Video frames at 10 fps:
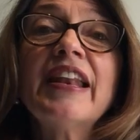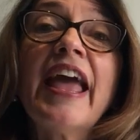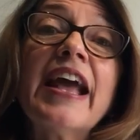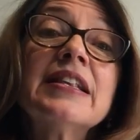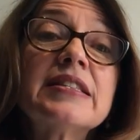
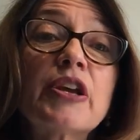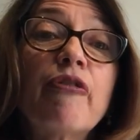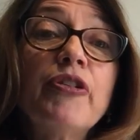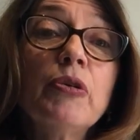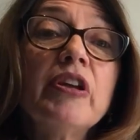enhancing
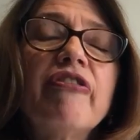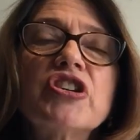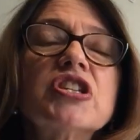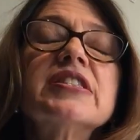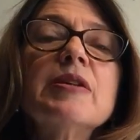fuel
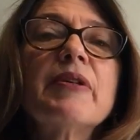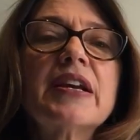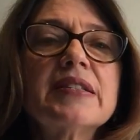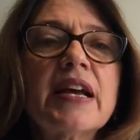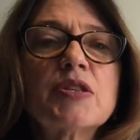efficiency,
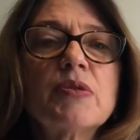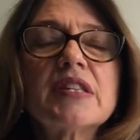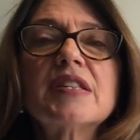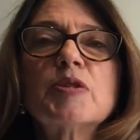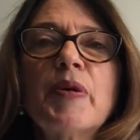because that's what
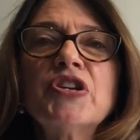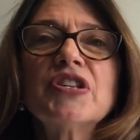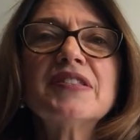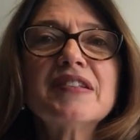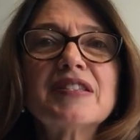the
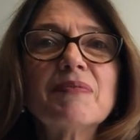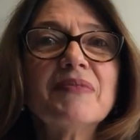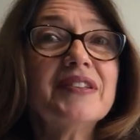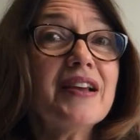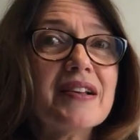suspension system
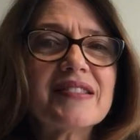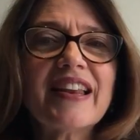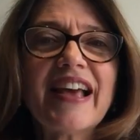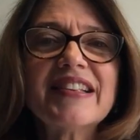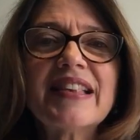does.
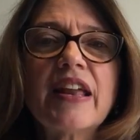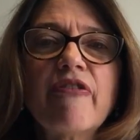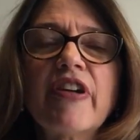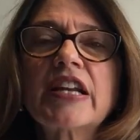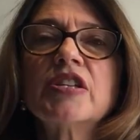It has that
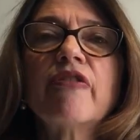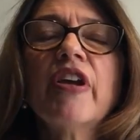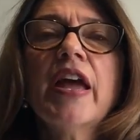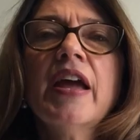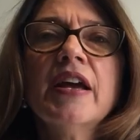effect of
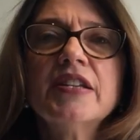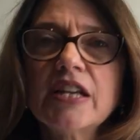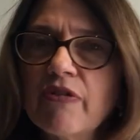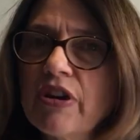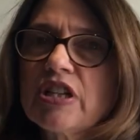
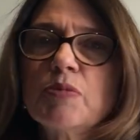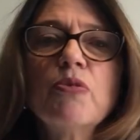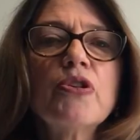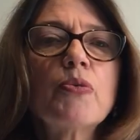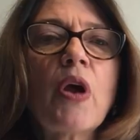delivering a
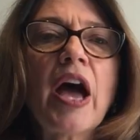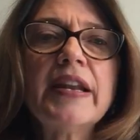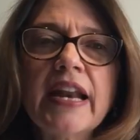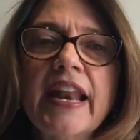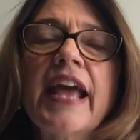smoother
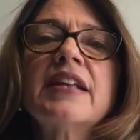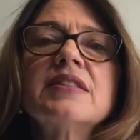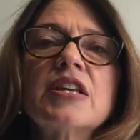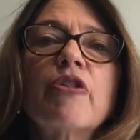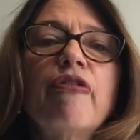ride and
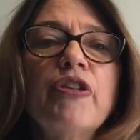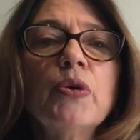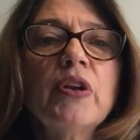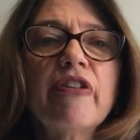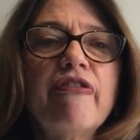enhancing
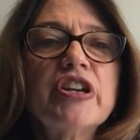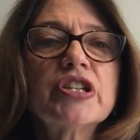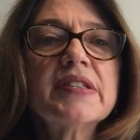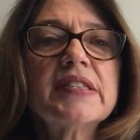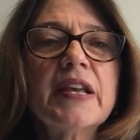fuel
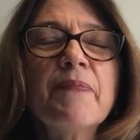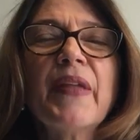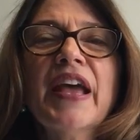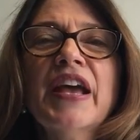efficiency.